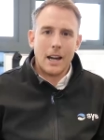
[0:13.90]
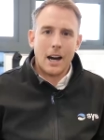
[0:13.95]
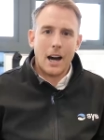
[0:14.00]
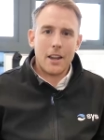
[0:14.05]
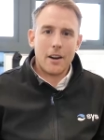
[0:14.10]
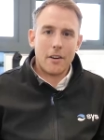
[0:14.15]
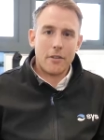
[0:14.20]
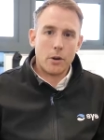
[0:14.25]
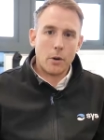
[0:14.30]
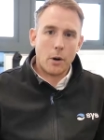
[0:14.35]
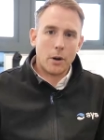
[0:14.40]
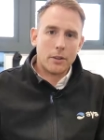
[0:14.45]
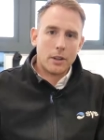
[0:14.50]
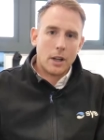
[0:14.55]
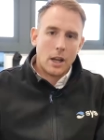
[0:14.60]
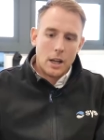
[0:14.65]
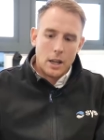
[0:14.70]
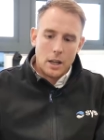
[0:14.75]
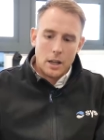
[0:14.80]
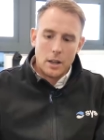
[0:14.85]
Hi there everyone.
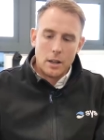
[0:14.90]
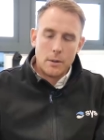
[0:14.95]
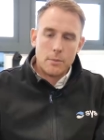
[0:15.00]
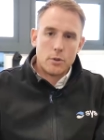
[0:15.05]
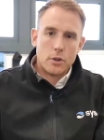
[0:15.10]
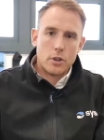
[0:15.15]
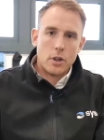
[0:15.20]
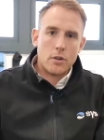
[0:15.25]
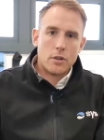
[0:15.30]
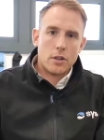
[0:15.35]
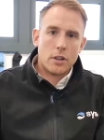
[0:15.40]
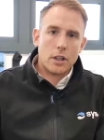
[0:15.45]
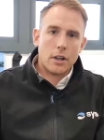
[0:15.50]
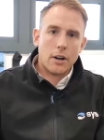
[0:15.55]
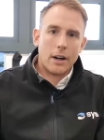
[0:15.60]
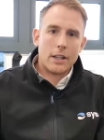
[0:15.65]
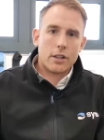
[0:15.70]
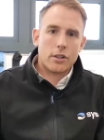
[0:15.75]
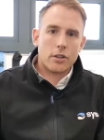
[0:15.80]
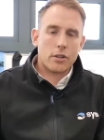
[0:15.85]
Due to the
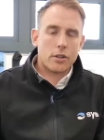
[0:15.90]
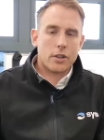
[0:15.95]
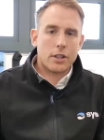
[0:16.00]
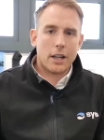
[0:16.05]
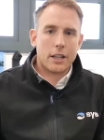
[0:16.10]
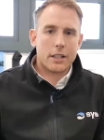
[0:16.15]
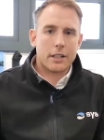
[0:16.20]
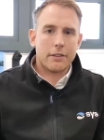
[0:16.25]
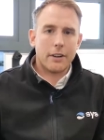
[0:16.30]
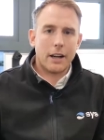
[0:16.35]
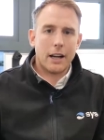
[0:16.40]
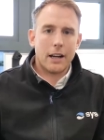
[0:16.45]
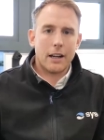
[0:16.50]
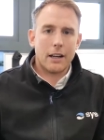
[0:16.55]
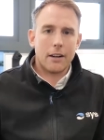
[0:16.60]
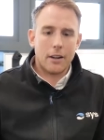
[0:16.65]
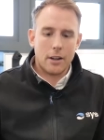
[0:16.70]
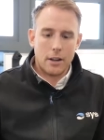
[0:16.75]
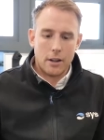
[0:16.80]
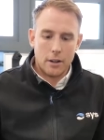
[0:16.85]
great success of
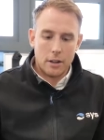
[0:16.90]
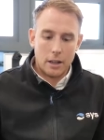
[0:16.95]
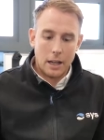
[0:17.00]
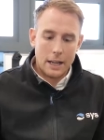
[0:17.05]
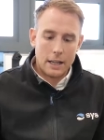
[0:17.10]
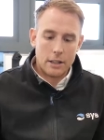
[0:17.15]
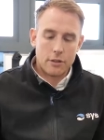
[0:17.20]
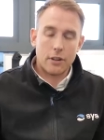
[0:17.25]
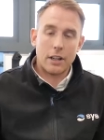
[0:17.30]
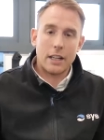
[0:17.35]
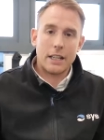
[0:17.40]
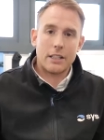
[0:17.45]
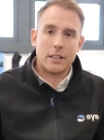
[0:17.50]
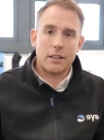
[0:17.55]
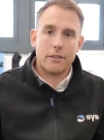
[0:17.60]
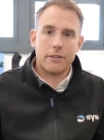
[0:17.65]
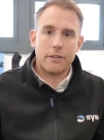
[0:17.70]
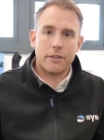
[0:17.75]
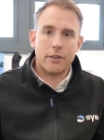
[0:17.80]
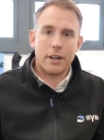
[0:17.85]
our latest release
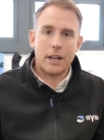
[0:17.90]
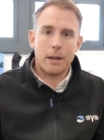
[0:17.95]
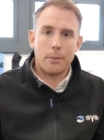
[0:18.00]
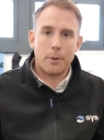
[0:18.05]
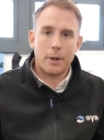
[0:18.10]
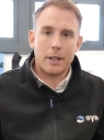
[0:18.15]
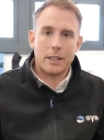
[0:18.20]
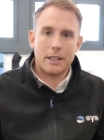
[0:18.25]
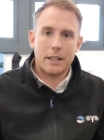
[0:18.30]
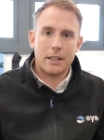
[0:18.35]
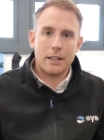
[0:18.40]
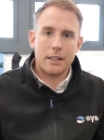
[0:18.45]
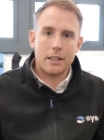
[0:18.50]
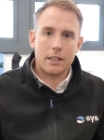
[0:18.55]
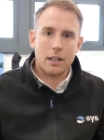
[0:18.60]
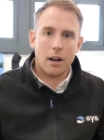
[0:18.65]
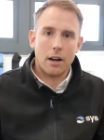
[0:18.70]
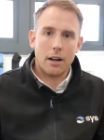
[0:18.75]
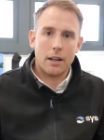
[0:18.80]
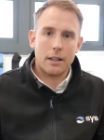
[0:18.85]
of 3D printing
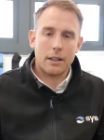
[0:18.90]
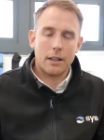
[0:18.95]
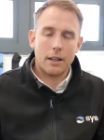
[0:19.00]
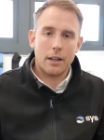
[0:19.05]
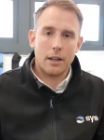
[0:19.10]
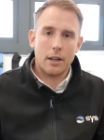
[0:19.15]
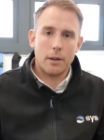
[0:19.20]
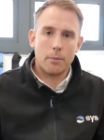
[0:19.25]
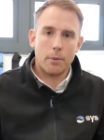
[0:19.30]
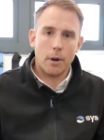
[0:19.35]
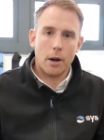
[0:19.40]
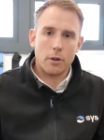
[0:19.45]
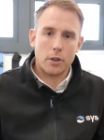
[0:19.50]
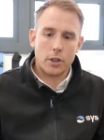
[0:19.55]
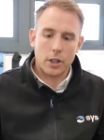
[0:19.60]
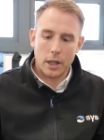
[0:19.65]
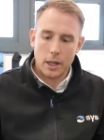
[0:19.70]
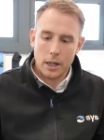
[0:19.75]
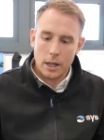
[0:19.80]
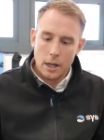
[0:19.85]
design
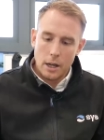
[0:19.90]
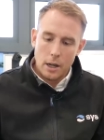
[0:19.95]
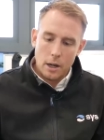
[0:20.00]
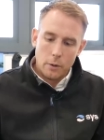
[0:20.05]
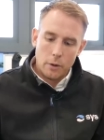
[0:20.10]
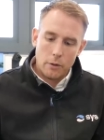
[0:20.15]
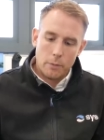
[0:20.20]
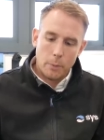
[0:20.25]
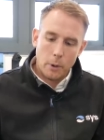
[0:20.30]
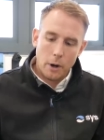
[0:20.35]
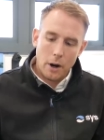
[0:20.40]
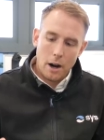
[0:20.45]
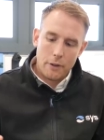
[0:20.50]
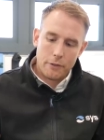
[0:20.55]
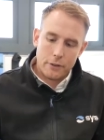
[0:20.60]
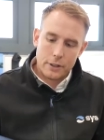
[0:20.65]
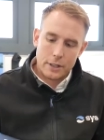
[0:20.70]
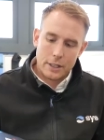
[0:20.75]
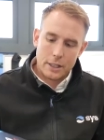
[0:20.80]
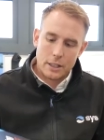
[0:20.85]
brochure, we've put our
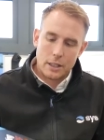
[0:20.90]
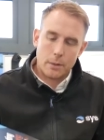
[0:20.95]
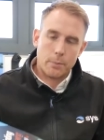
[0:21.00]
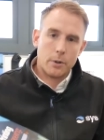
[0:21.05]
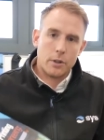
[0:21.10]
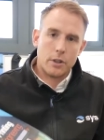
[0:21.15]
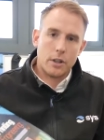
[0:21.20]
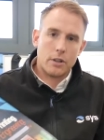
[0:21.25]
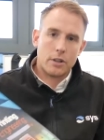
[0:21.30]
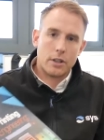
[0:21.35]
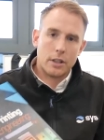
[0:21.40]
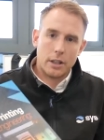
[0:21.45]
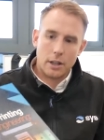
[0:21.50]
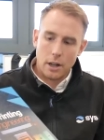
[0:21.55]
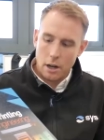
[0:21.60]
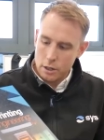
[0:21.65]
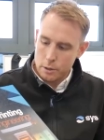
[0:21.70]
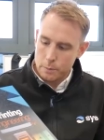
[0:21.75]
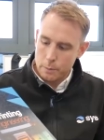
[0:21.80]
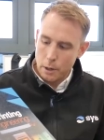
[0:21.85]
efforts into producing a
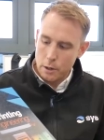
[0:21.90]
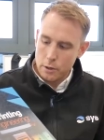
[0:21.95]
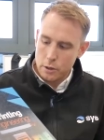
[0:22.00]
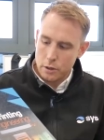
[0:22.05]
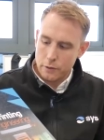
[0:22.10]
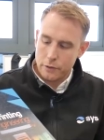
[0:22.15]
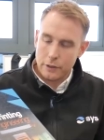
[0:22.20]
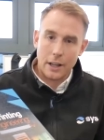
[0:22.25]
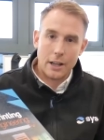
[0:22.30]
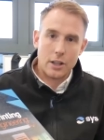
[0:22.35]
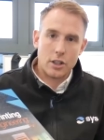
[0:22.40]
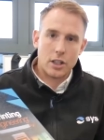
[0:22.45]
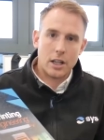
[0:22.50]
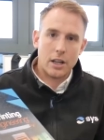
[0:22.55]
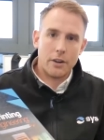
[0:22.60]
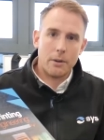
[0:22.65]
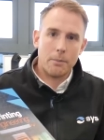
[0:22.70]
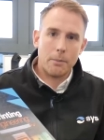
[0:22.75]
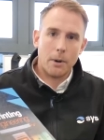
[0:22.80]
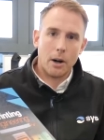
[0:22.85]
nice brochure for the
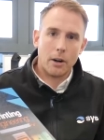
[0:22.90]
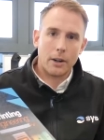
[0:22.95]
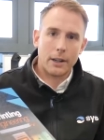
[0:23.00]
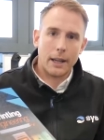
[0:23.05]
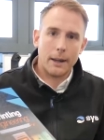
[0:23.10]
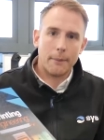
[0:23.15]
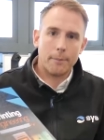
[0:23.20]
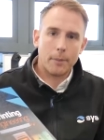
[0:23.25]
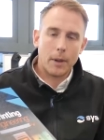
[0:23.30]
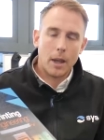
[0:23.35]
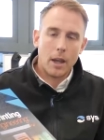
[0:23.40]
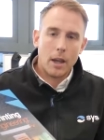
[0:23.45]
engineering market.